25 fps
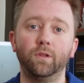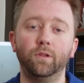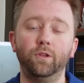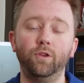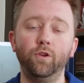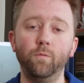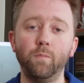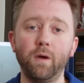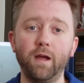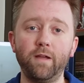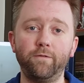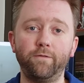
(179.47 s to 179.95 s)

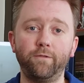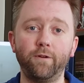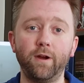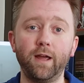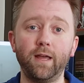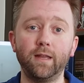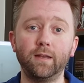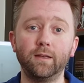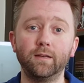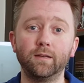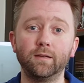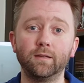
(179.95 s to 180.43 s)
You, my
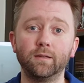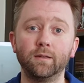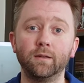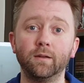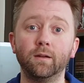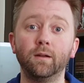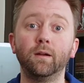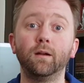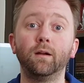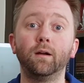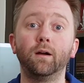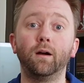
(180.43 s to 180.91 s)
friend,
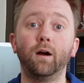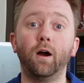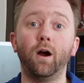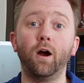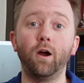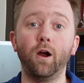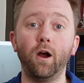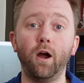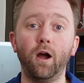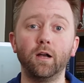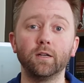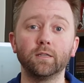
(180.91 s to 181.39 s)

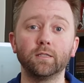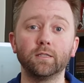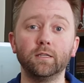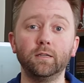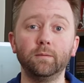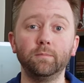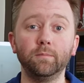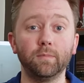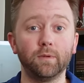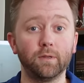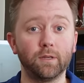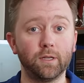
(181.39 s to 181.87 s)
are awesome
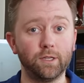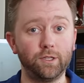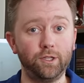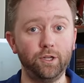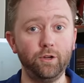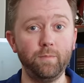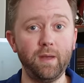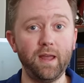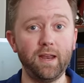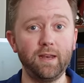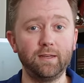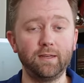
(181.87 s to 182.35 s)
because
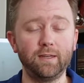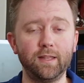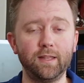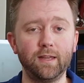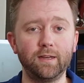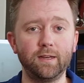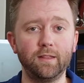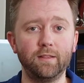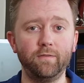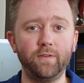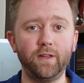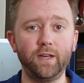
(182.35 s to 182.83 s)
you made the
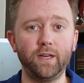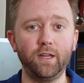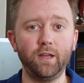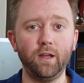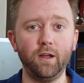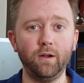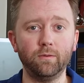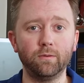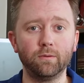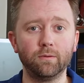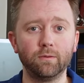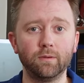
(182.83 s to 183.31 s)
end of the video.
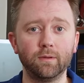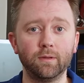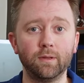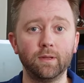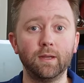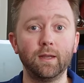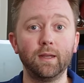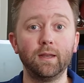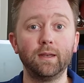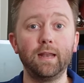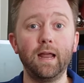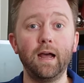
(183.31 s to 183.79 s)

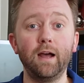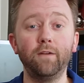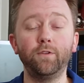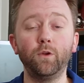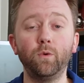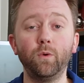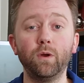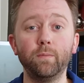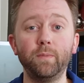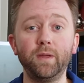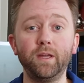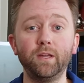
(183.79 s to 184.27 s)
Now, if you
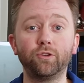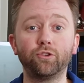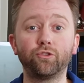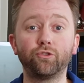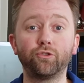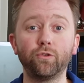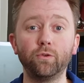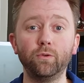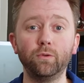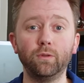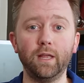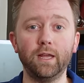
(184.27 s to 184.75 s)
want to be a
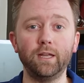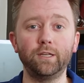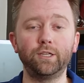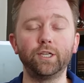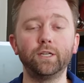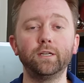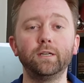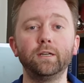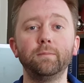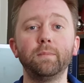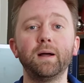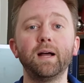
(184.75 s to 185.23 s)
true
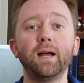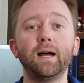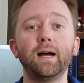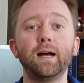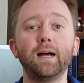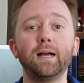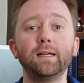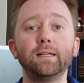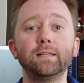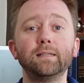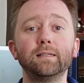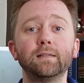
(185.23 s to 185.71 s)
legend in my
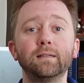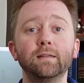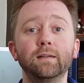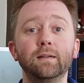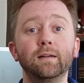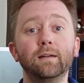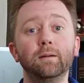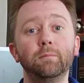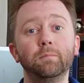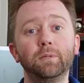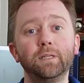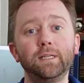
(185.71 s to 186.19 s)
eyes,
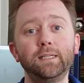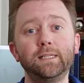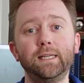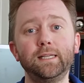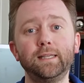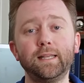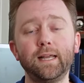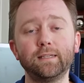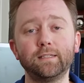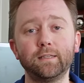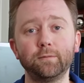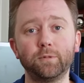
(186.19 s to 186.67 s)
please hit
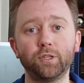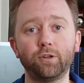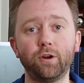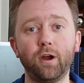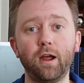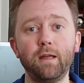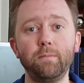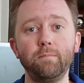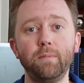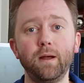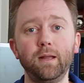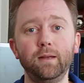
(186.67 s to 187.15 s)
that
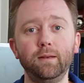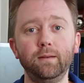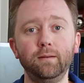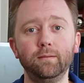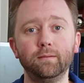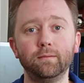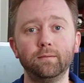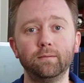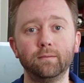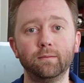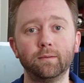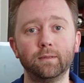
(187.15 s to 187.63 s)
subscribe button.
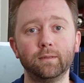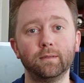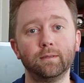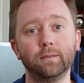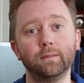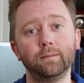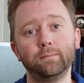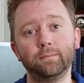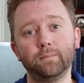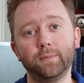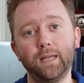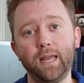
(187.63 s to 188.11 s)

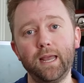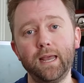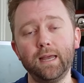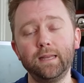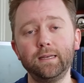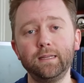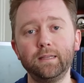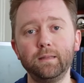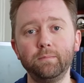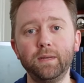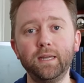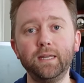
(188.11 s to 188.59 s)

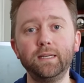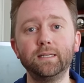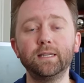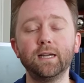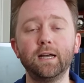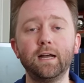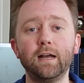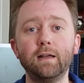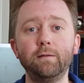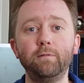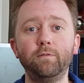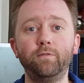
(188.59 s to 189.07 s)
And in the
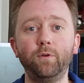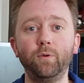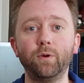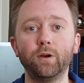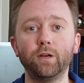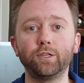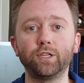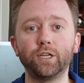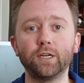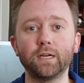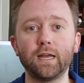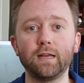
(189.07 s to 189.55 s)
meantime, if you
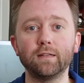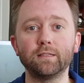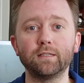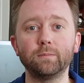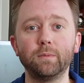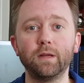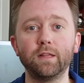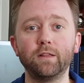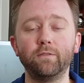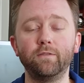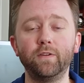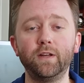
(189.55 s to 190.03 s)
want to check out
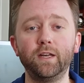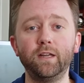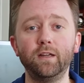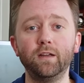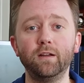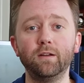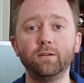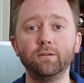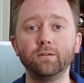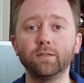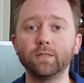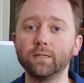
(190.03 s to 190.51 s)
some other
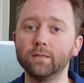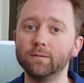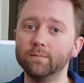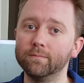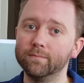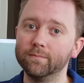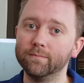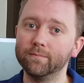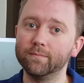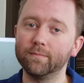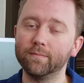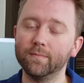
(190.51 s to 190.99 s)
videos,
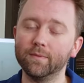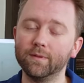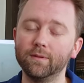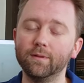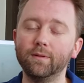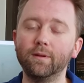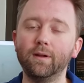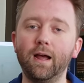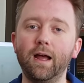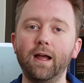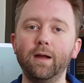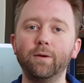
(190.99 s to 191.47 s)

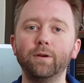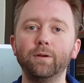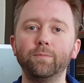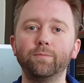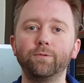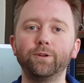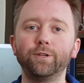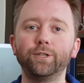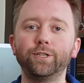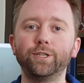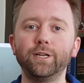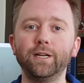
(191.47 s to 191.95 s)
I would
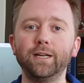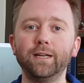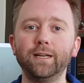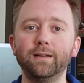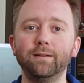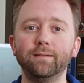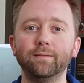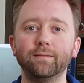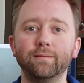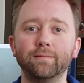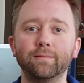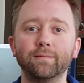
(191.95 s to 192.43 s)
appreciate
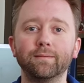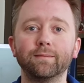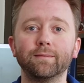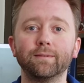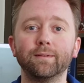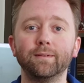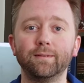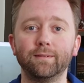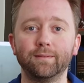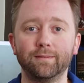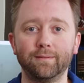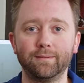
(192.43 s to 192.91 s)
it.
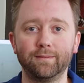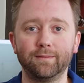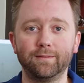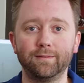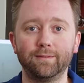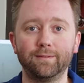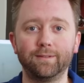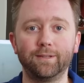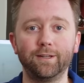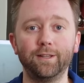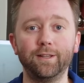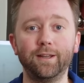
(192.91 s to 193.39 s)

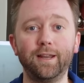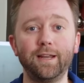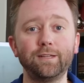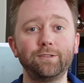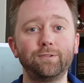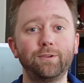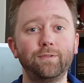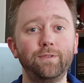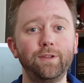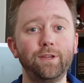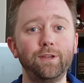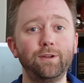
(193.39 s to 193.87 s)
Till the
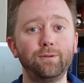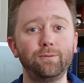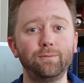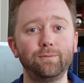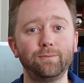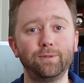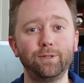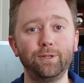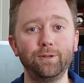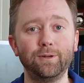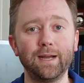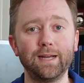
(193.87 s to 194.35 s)
next review,
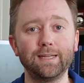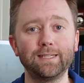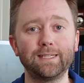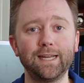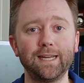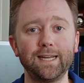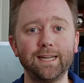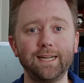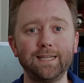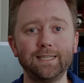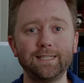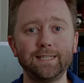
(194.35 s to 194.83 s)
you guys
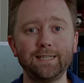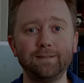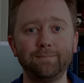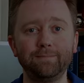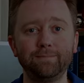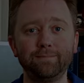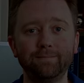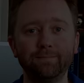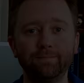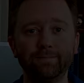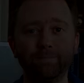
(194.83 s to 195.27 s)
take it easy.